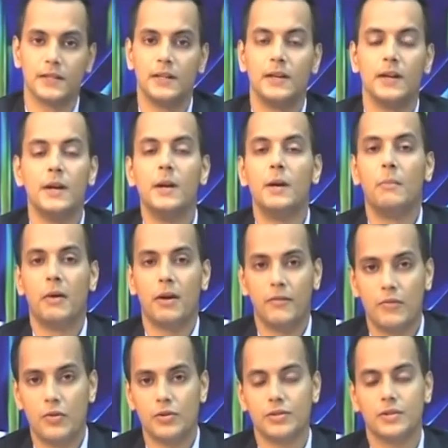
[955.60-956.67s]
Now,
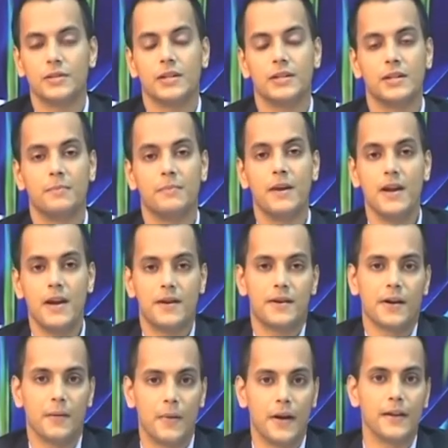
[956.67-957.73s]
um, the
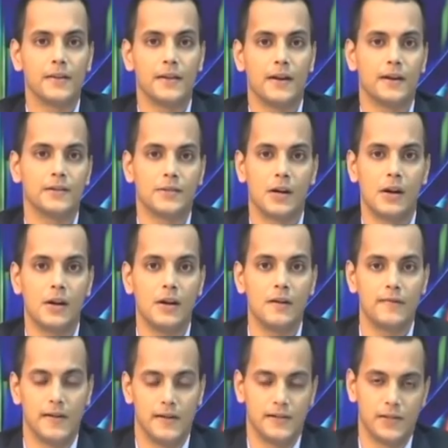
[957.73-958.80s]
turbine work ratio that
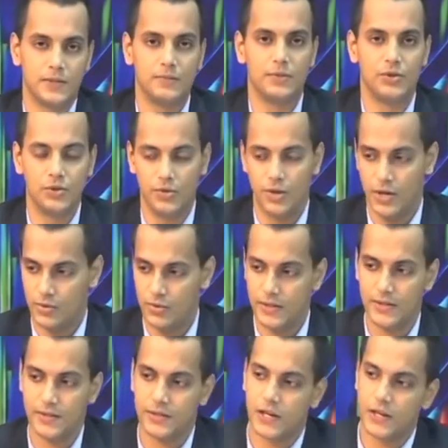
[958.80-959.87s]
we had uh,
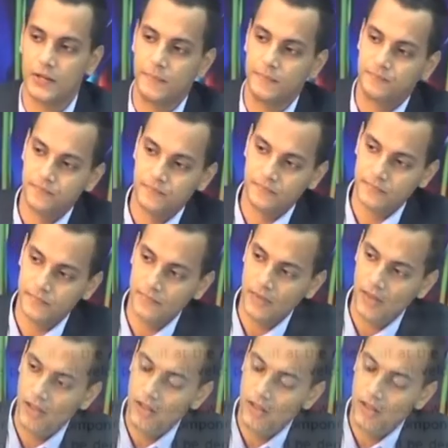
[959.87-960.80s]
seen in the previous slide